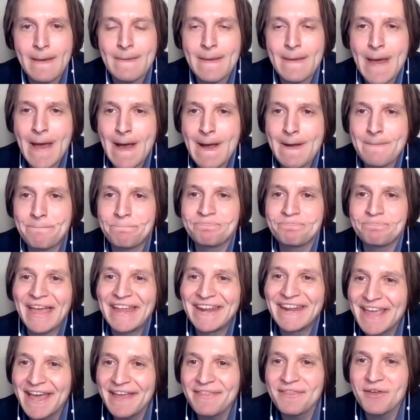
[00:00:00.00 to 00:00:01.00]
Um,
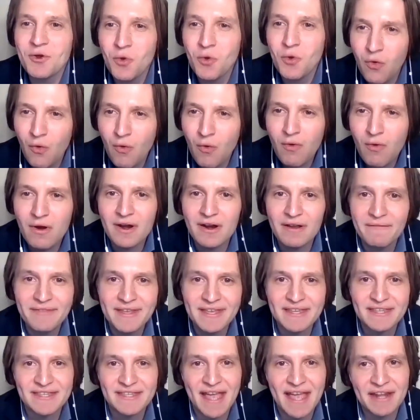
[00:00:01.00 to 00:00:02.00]
and again, the core of
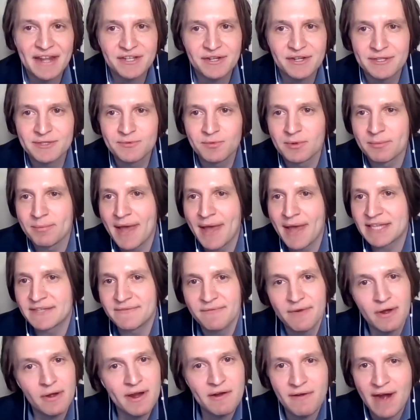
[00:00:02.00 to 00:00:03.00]
these statutes were passed
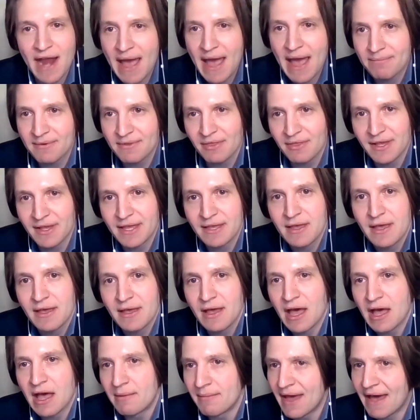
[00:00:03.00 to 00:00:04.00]
very rapidly
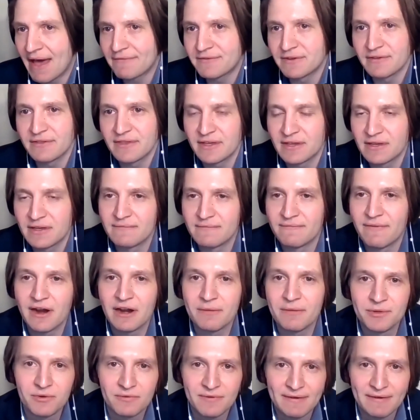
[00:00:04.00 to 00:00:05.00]
um, after the
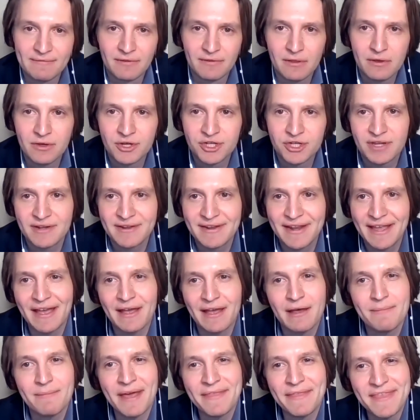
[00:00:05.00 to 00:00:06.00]
environmental revolution
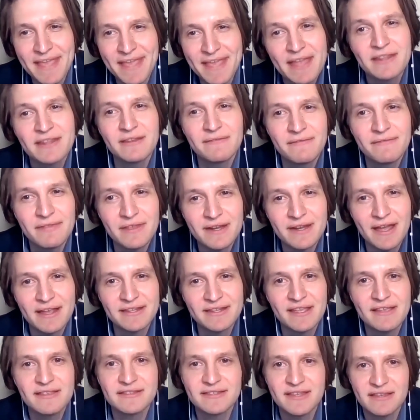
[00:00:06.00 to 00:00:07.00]
um, at the end of the
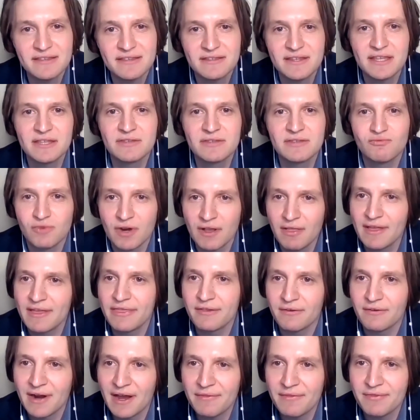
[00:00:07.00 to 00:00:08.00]
1960s, really
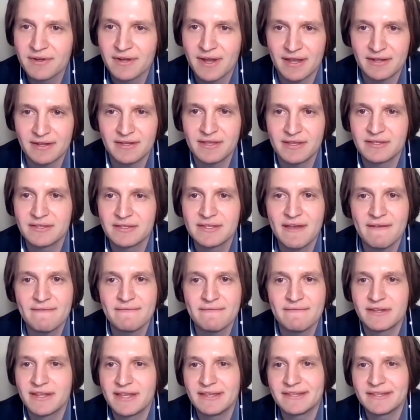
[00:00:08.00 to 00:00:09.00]
throughout the
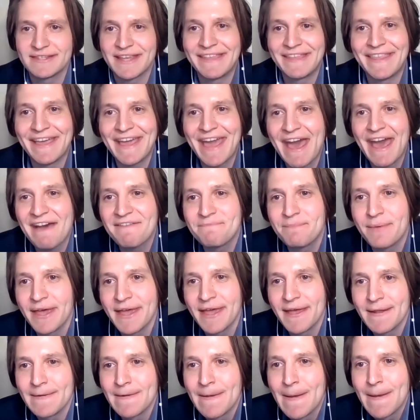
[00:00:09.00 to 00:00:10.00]
1970s, and they have
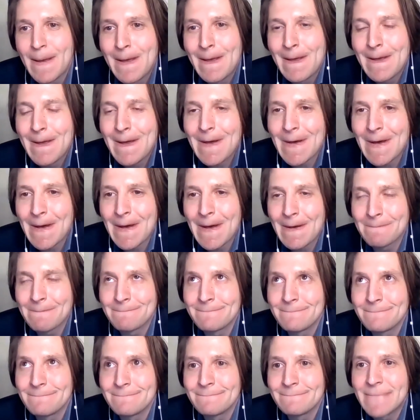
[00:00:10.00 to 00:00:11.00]
been
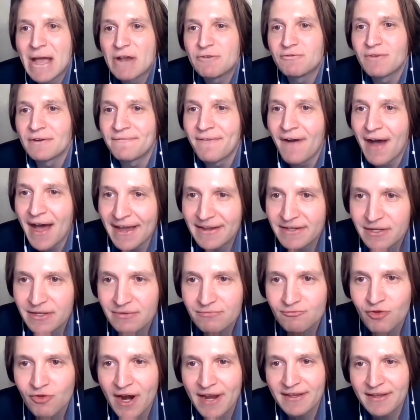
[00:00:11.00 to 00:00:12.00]
um, refined,
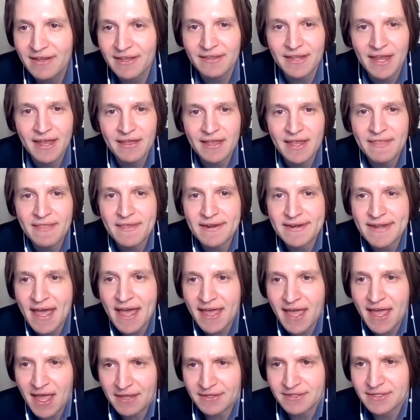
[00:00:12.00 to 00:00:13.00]
right, in, in the
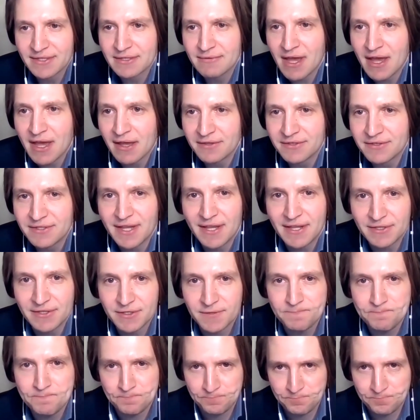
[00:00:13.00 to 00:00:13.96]
decades uh, since.